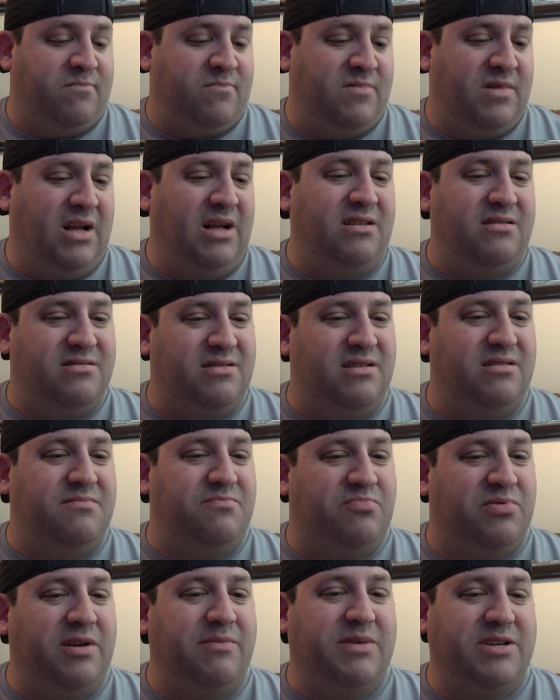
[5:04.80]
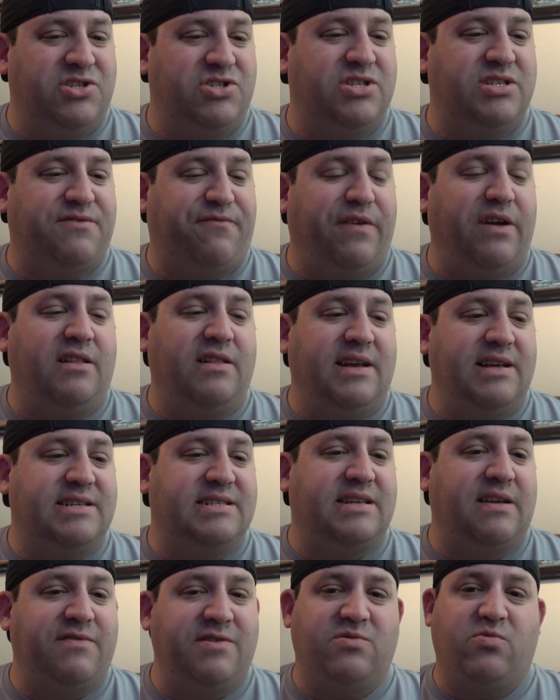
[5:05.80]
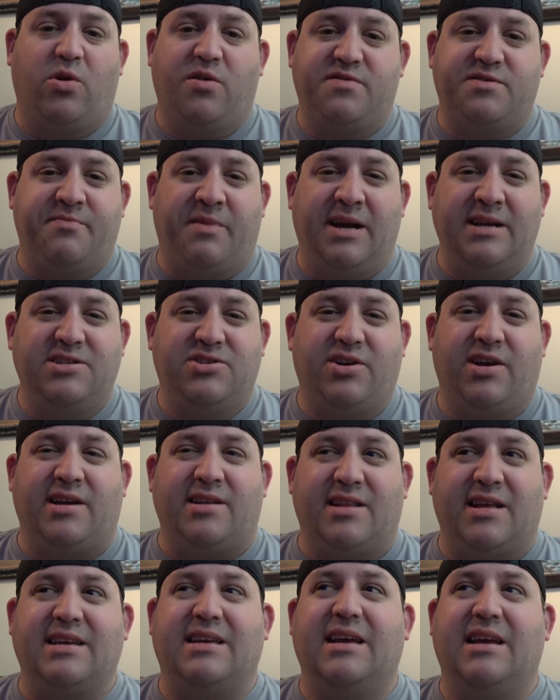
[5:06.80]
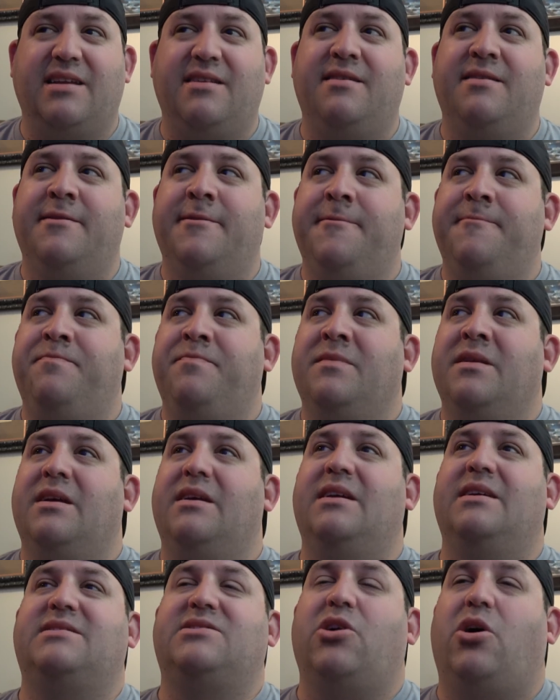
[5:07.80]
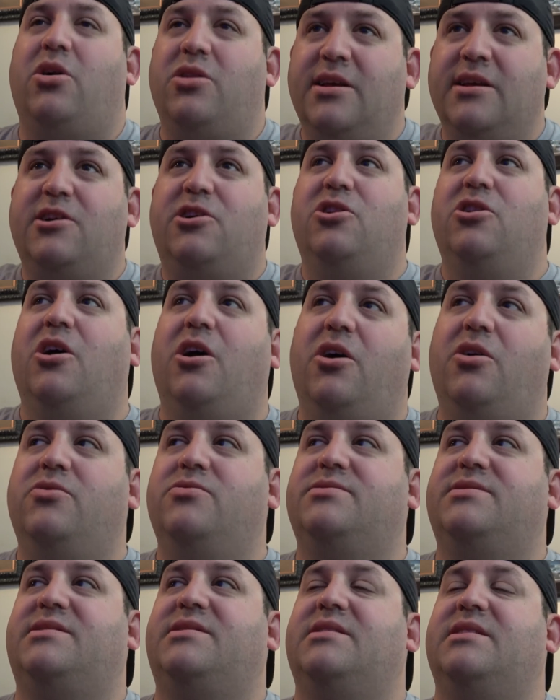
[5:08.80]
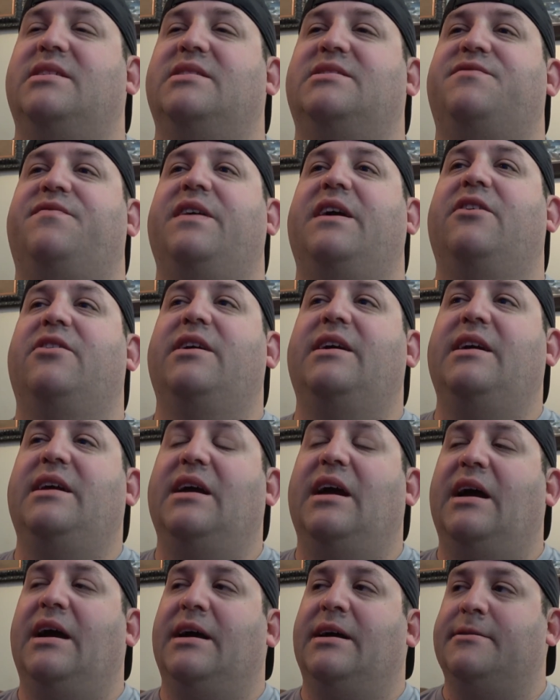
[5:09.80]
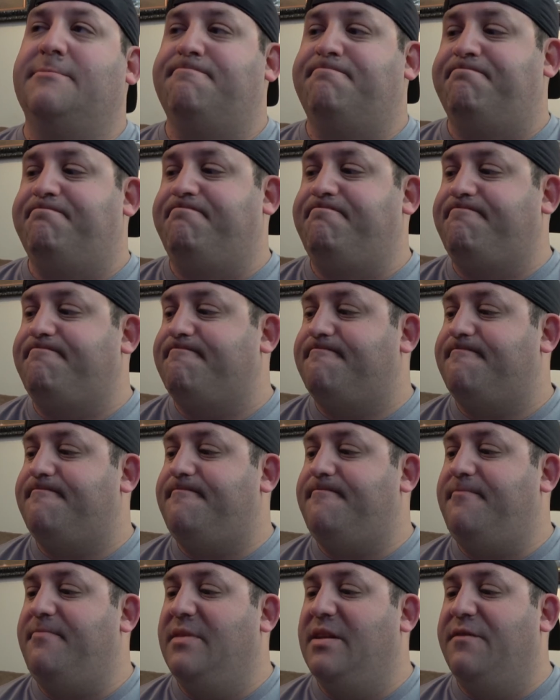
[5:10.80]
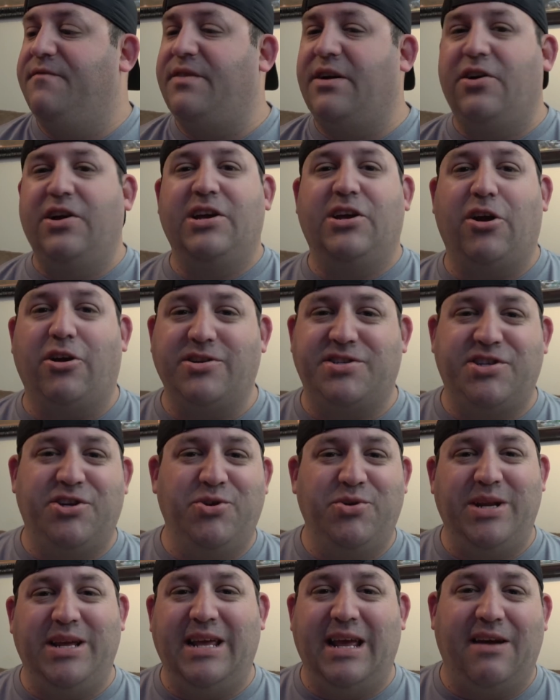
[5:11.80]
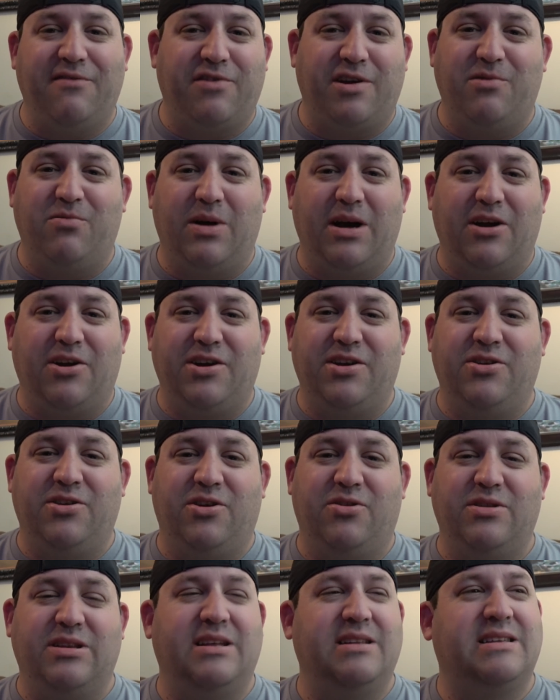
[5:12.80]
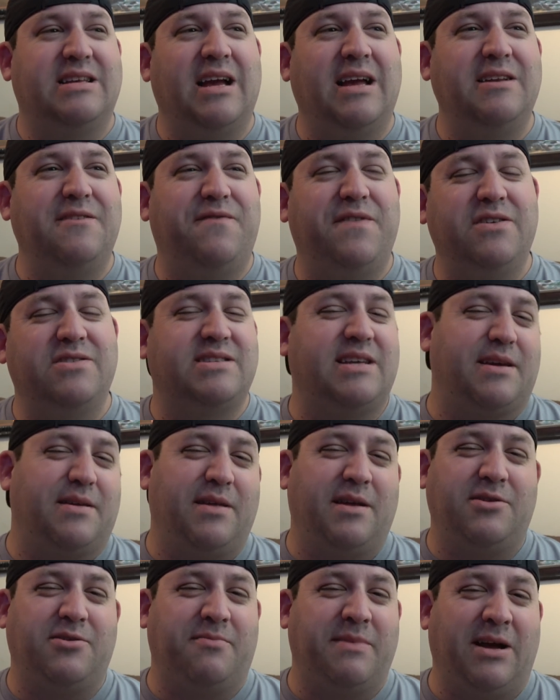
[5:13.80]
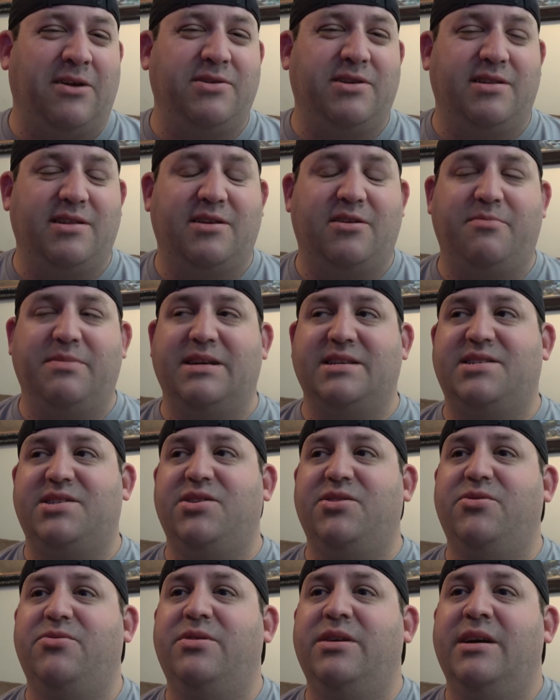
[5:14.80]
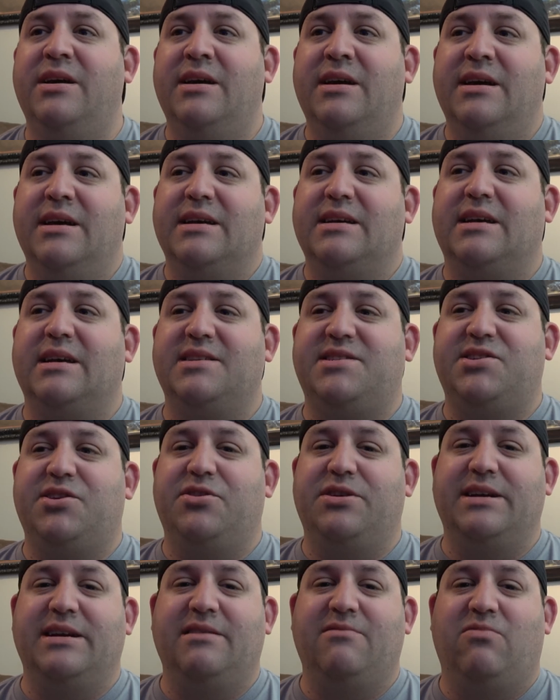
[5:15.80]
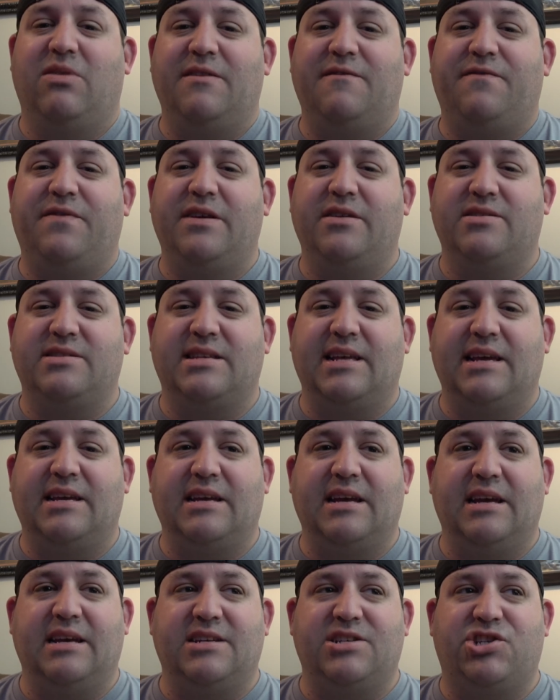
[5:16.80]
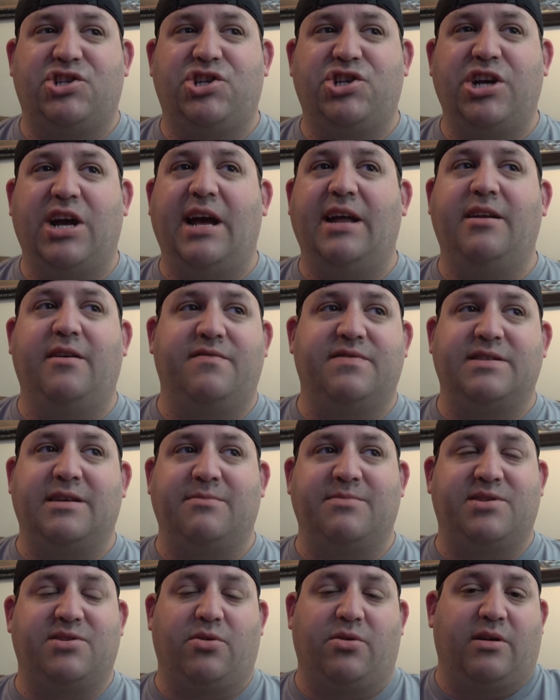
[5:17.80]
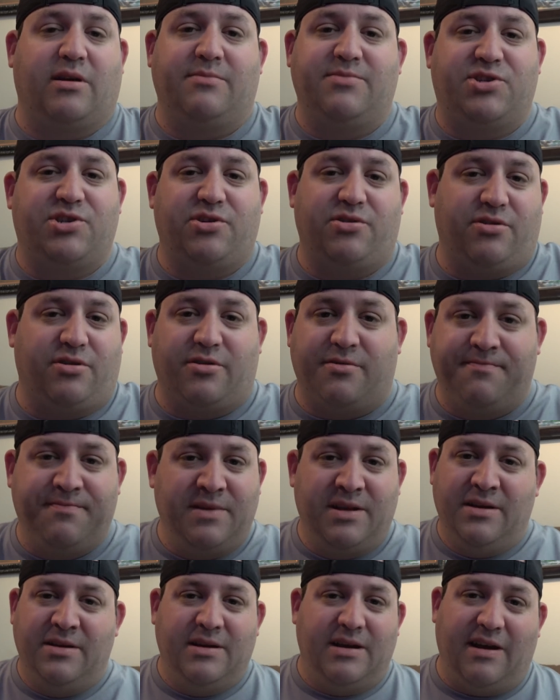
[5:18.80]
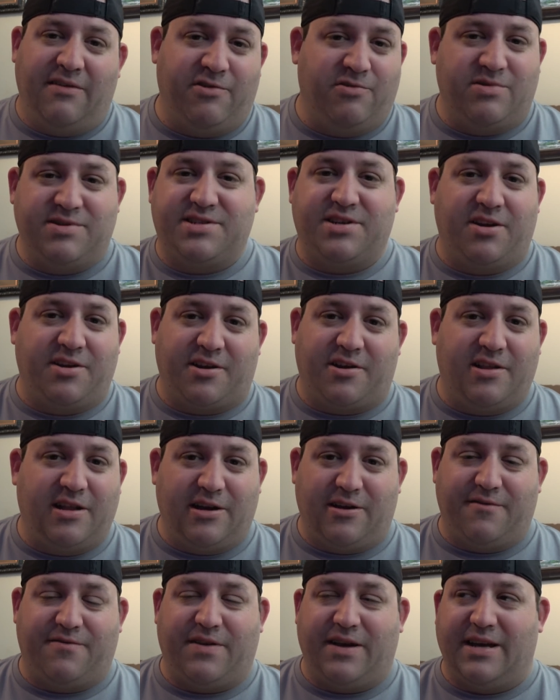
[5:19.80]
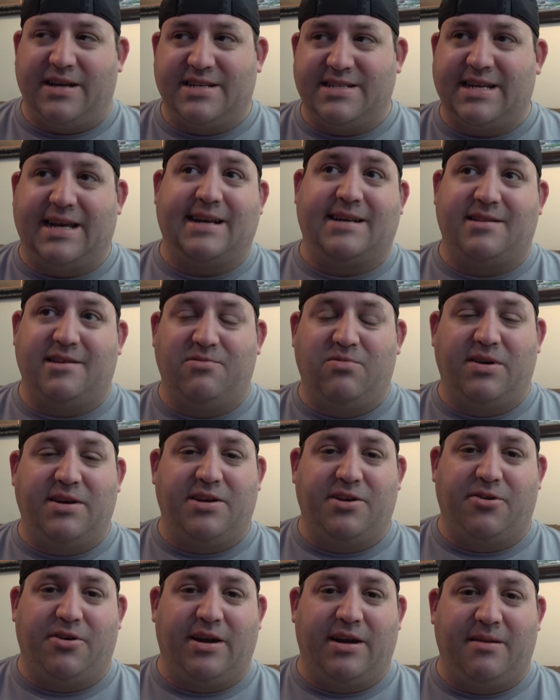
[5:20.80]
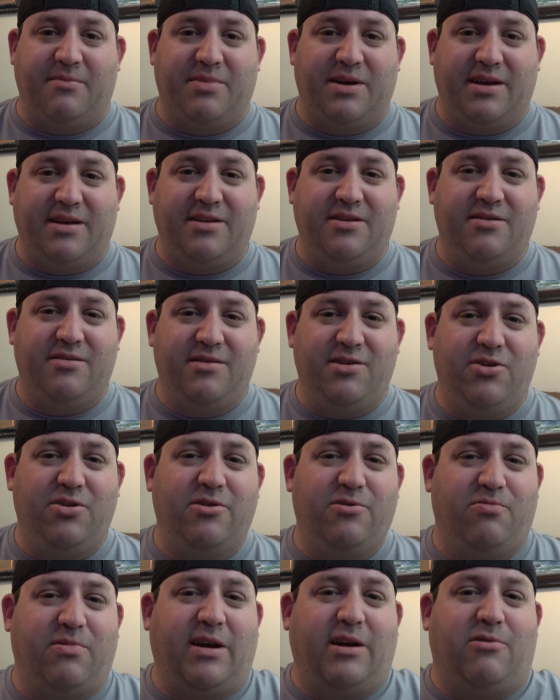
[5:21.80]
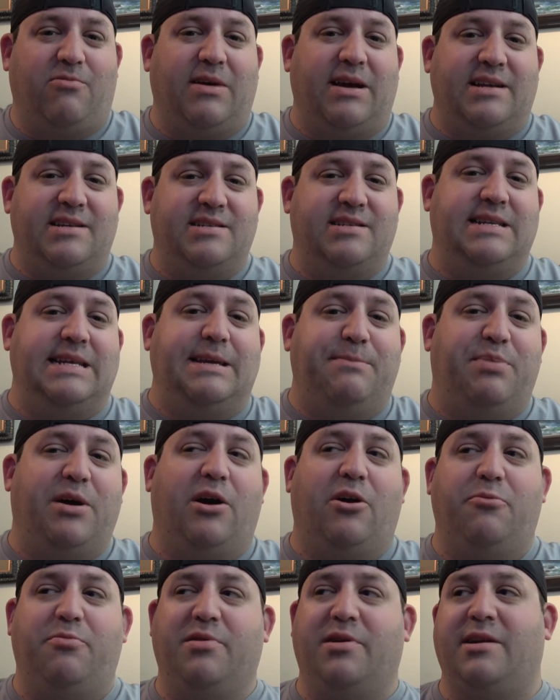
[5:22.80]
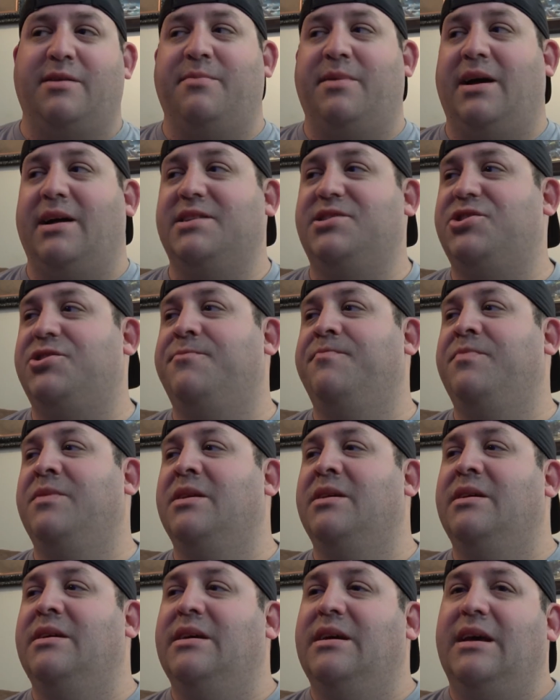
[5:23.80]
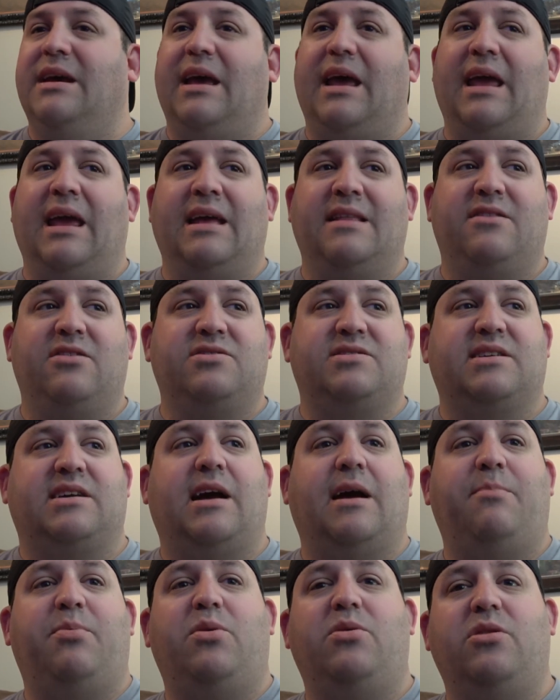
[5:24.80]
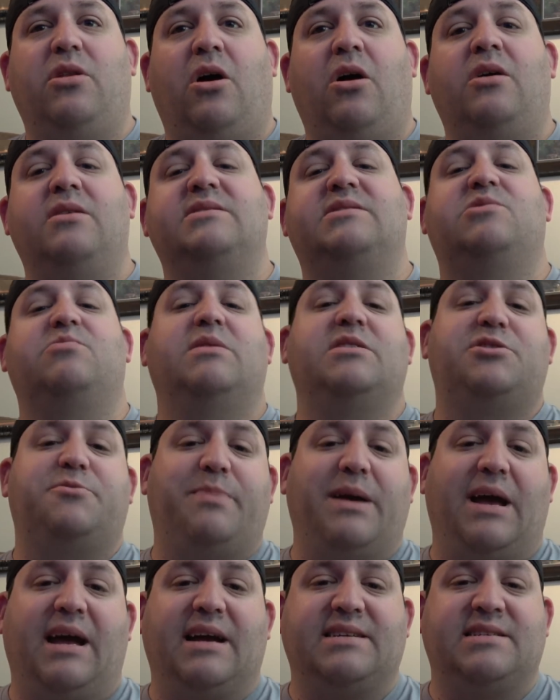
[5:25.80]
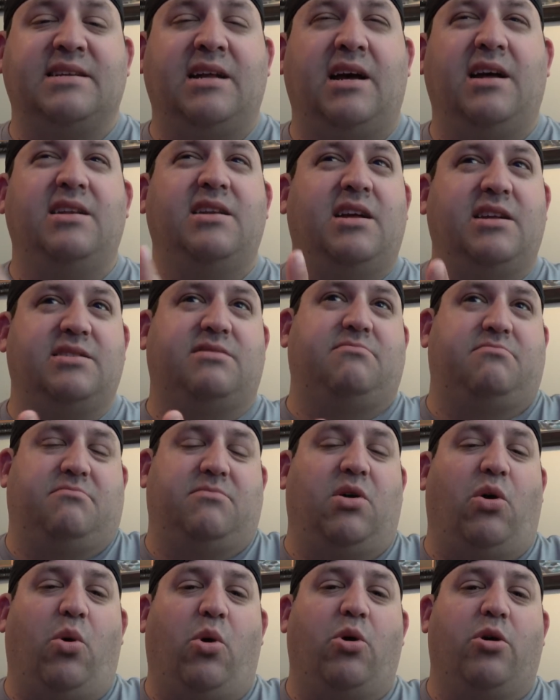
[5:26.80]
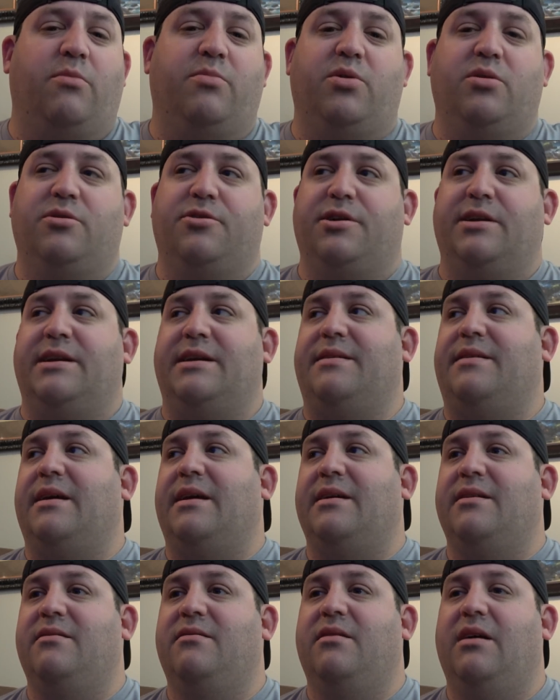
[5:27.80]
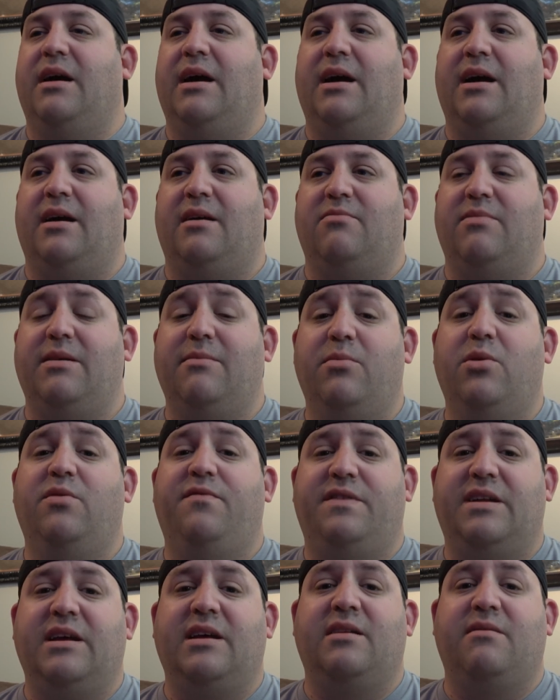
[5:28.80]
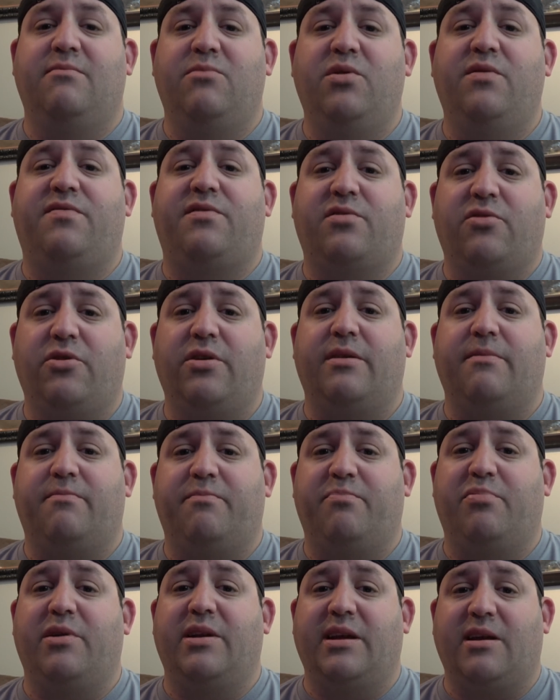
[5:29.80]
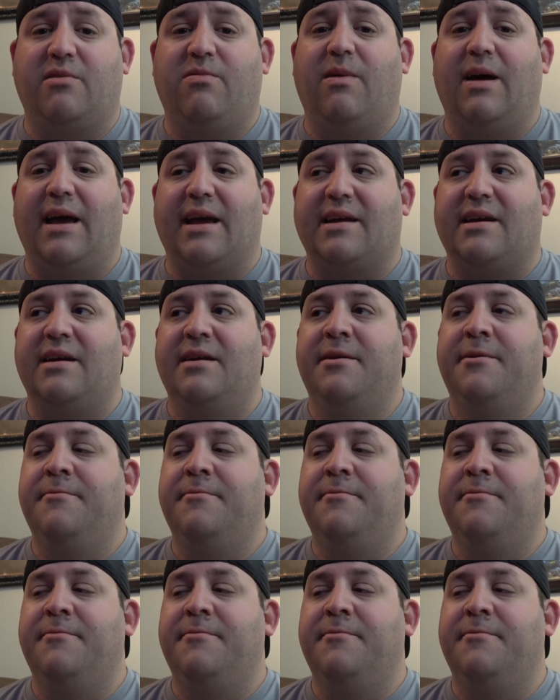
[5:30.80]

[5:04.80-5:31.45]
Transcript: No, pretty much just felt like Seven Dwarfs Mine Train. Like it's all enclosed. It's very very cartoony everywhere. You know, it kind of feels like Thunder Mountain a little bit too, because you're in what feels like a shed of some sort. I'm sure everyone's going to clarify exactly what you're in, but you're in a railway depot pretty much. And there's a couple long switchbacks, not horrible or anything. We moved through it pretty quick.